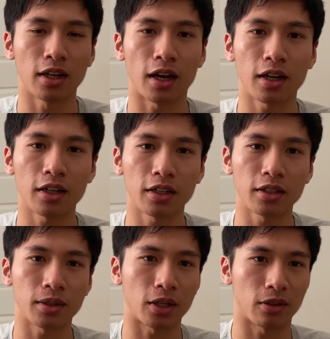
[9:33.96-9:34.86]
I
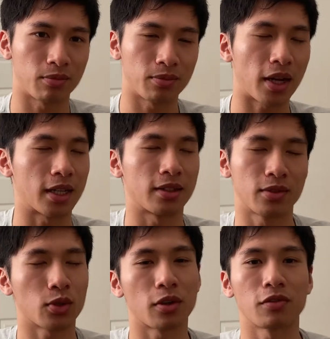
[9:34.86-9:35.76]
uh, I
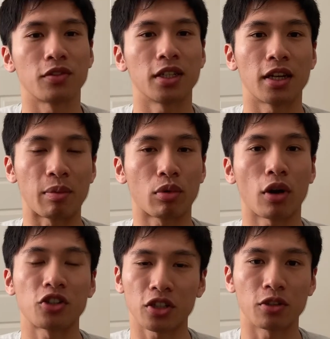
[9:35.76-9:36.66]
sort of need a
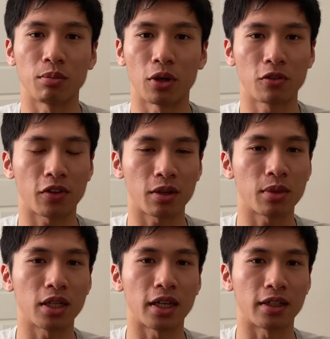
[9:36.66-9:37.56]
project to motivate
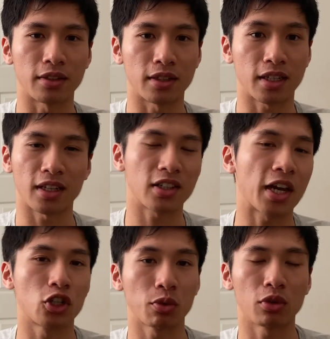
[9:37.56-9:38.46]
me and get a
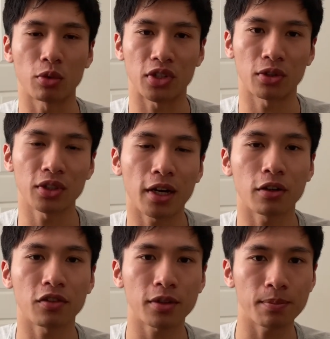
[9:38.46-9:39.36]
tangible result out
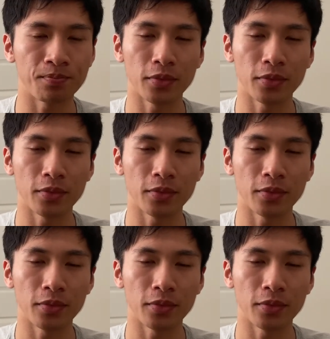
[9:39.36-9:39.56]
of it.